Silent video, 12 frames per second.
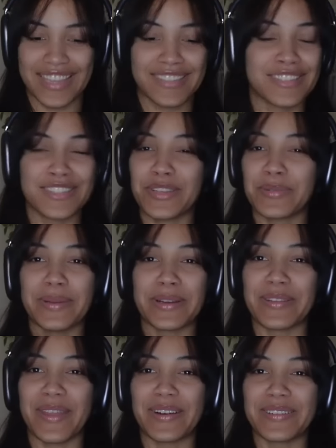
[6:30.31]
It's still
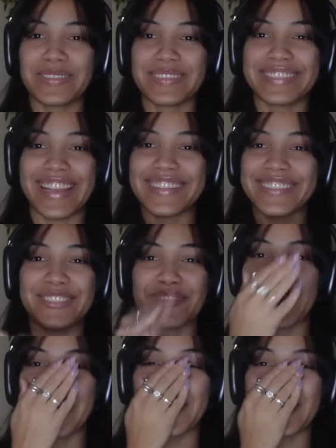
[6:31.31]
weird though. That's
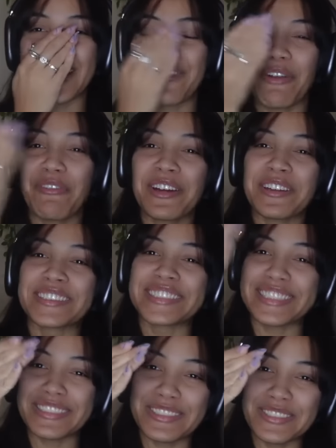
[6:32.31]
weird. Like, why would her
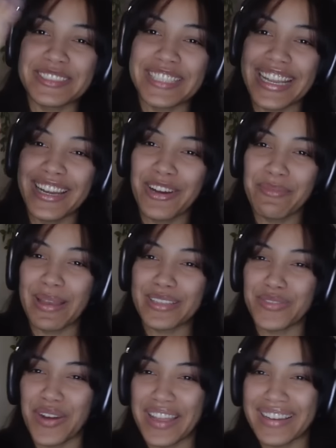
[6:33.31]
sister date her
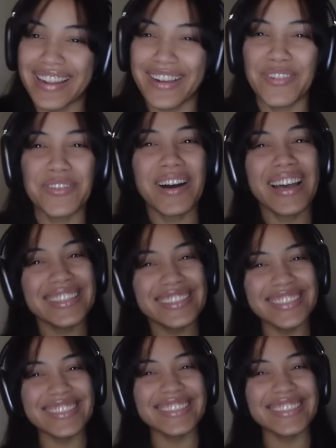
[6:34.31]
best friend? Like, what?